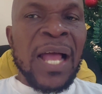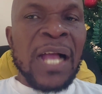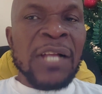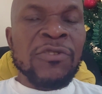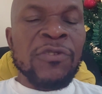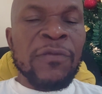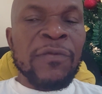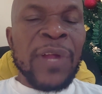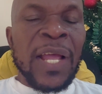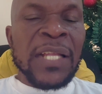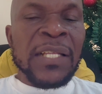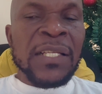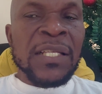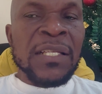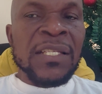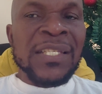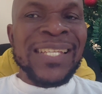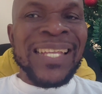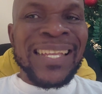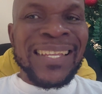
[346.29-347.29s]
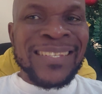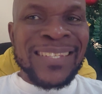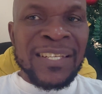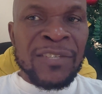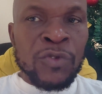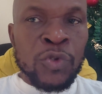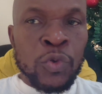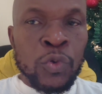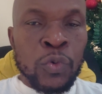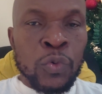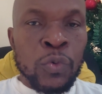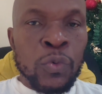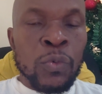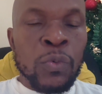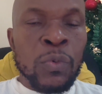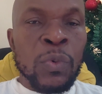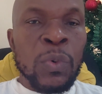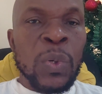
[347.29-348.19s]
Act of 1962